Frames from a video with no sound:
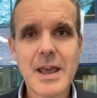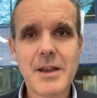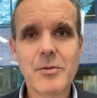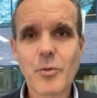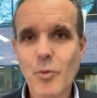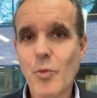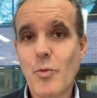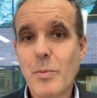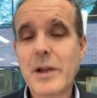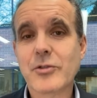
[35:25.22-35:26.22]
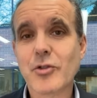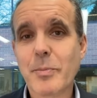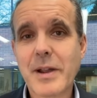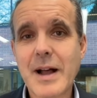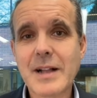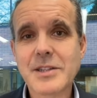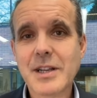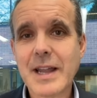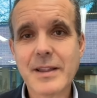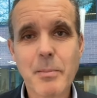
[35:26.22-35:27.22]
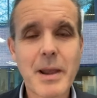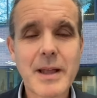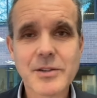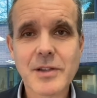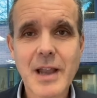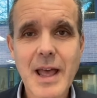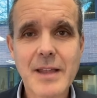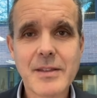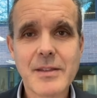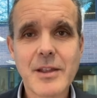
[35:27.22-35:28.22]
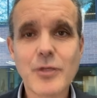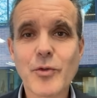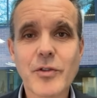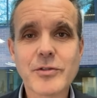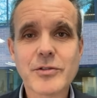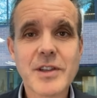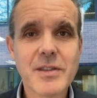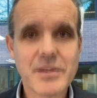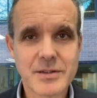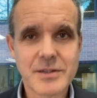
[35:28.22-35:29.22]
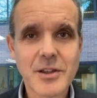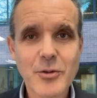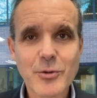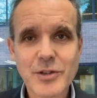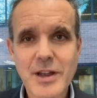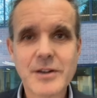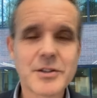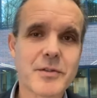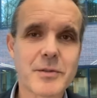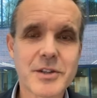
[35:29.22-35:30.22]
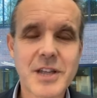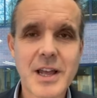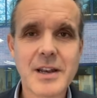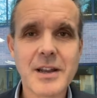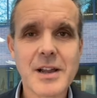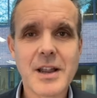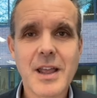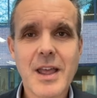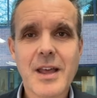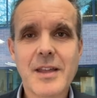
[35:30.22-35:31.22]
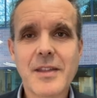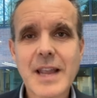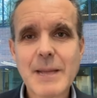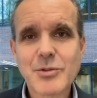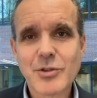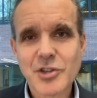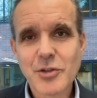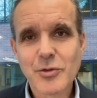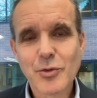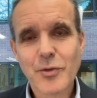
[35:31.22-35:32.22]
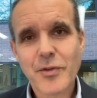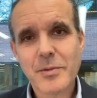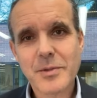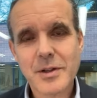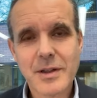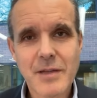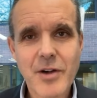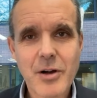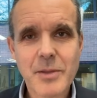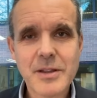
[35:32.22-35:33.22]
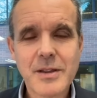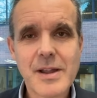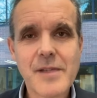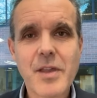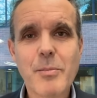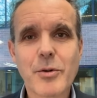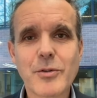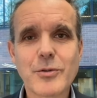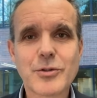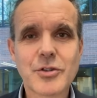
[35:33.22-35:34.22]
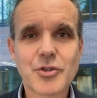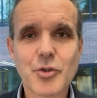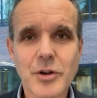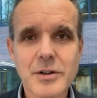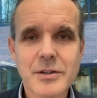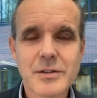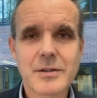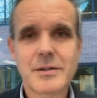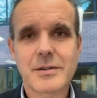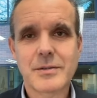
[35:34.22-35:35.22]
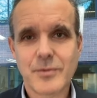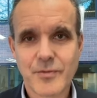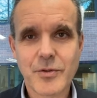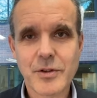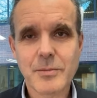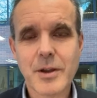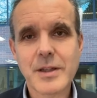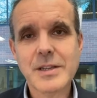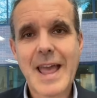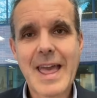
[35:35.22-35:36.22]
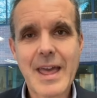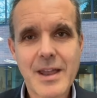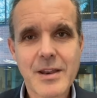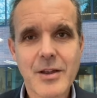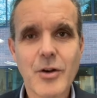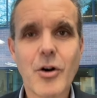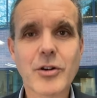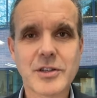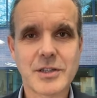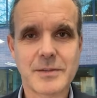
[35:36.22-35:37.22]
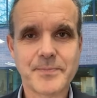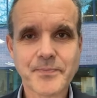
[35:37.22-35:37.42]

And microscopic algae, like the plants on the land, they do photosynthesis. They use energy from the sun, they capture CO2 from the environment, and they produce sugars for their bodies and oxygen.